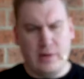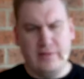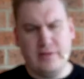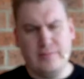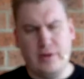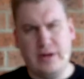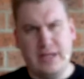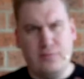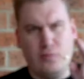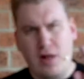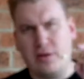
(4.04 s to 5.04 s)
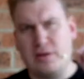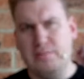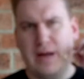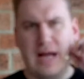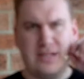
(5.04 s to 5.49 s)
everybody and
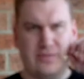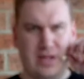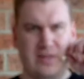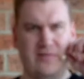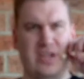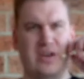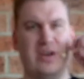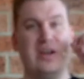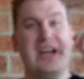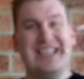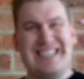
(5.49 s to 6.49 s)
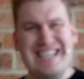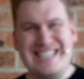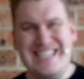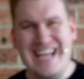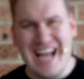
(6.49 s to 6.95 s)
welcome back to another video.
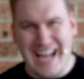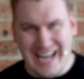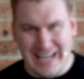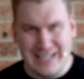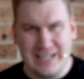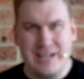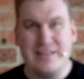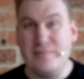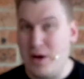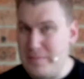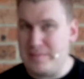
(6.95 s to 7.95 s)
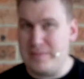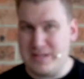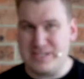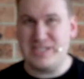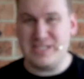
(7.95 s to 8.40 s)
Today, there might be a
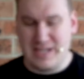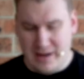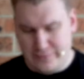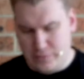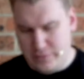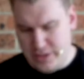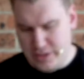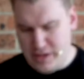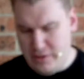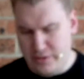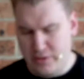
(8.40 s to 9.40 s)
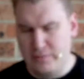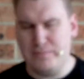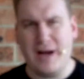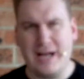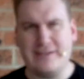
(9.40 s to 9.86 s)
bit of scuffed audio going on, but